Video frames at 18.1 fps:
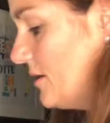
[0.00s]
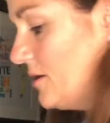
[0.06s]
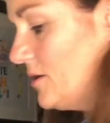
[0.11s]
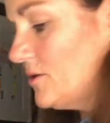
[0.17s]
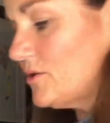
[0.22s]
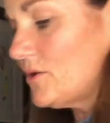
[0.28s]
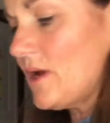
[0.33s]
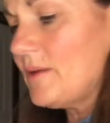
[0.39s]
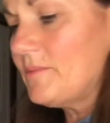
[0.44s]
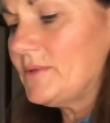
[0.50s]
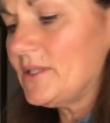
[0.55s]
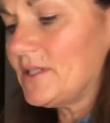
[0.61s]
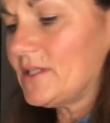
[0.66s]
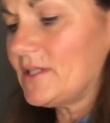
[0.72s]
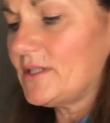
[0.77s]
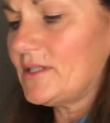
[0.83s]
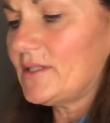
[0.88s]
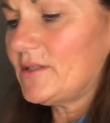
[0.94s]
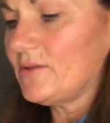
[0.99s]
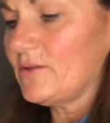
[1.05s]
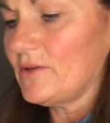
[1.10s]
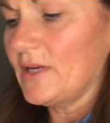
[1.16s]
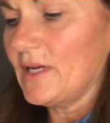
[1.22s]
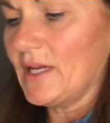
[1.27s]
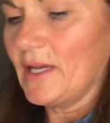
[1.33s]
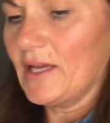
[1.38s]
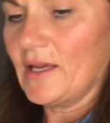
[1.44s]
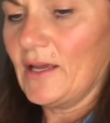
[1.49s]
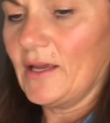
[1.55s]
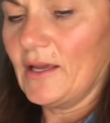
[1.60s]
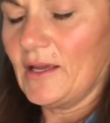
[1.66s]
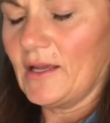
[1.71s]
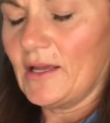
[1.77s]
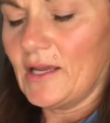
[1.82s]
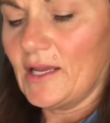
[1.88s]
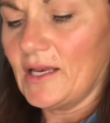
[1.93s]
So I'm sewing
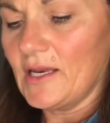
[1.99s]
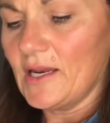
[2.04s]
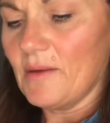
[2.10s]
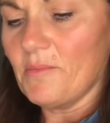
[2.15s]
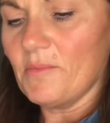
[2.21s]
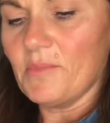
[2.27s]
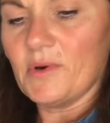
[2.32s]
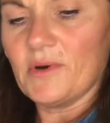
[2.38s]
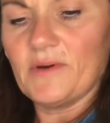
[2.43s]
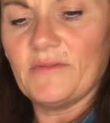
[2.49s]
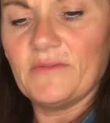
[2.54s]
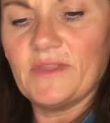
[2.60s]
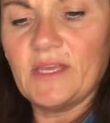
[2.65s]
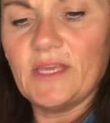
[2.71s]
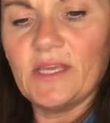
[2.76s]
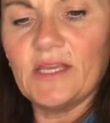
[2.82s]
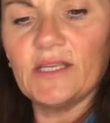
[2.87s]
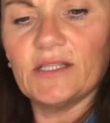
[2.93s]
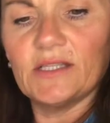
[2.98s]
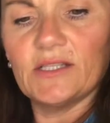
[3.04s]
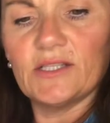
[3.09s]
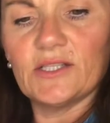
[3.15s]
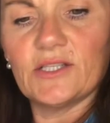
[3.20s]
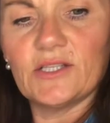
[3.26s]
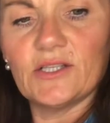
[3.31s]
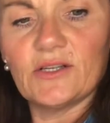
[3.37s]
a number of these to